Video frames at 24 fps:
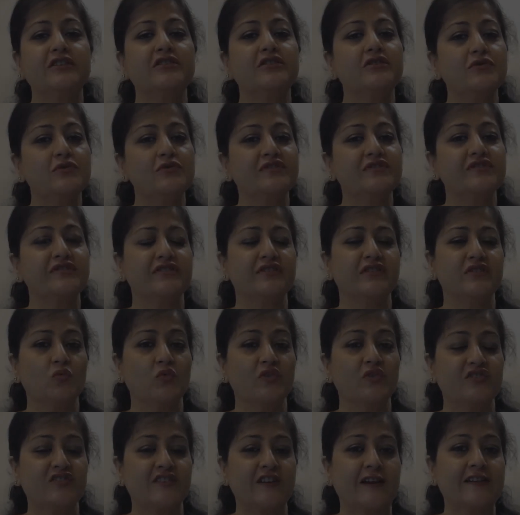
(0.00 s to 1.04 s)
Eucerin,
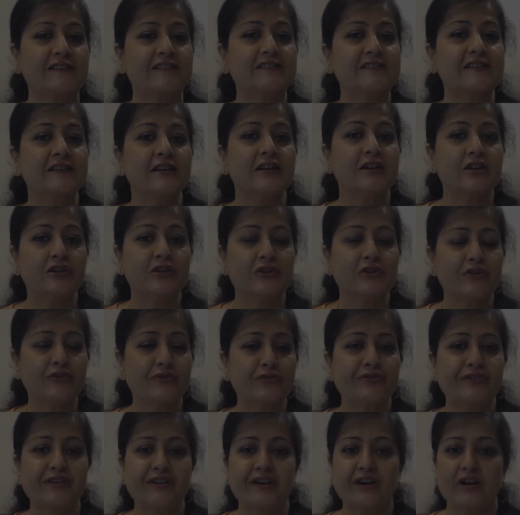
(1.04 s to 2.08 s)
which has
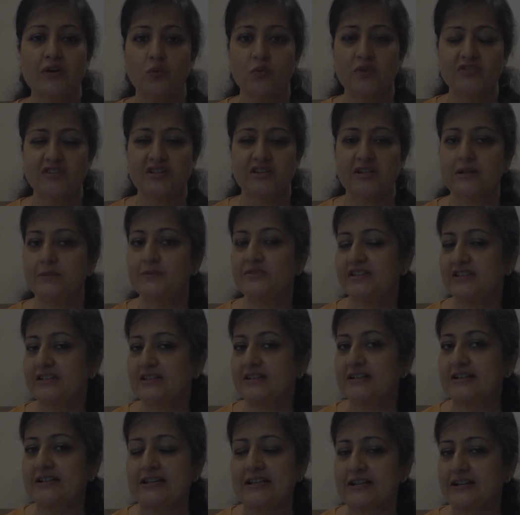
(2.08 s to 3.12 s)
urea which helps
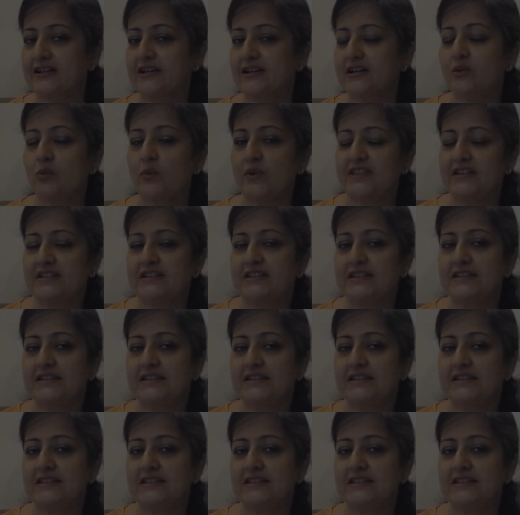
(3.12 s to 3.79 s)
in clearing away the dead